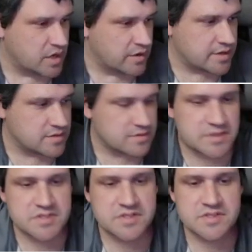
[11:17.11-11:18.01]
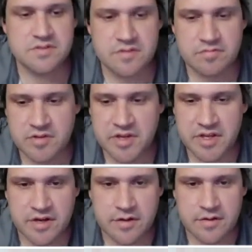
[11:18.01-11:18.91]
All right, let's just do a
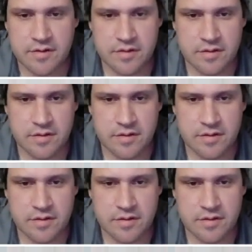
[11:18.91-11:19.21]
3 here.